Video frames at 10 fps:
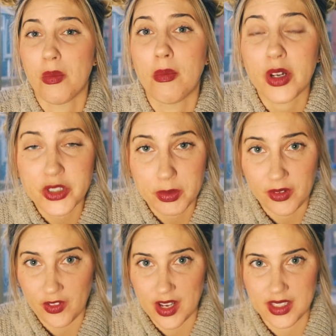multiple
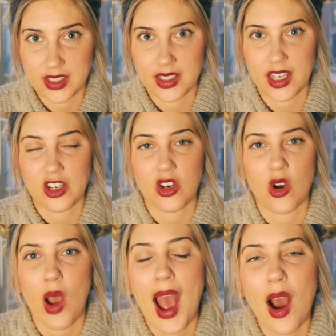friends and said,
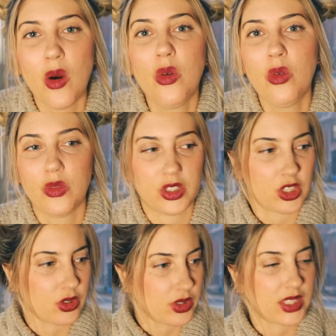how do
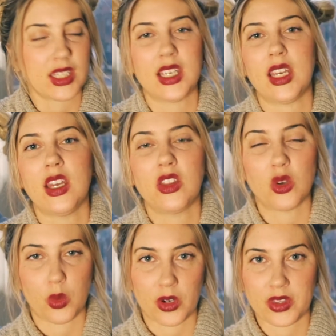you see
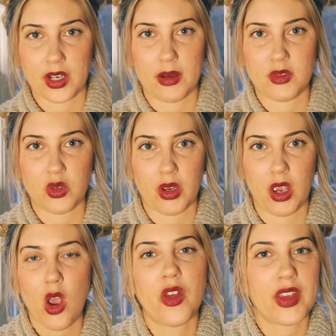the work that I'm doing?
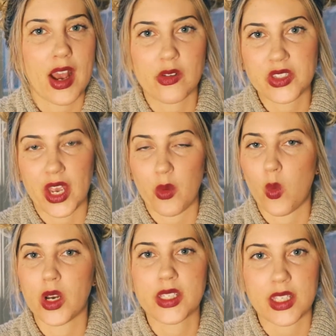On the outside,
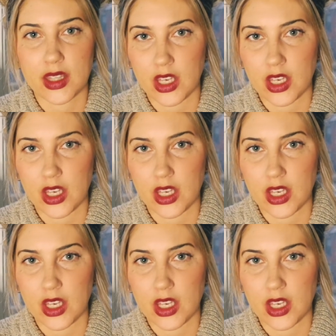what is it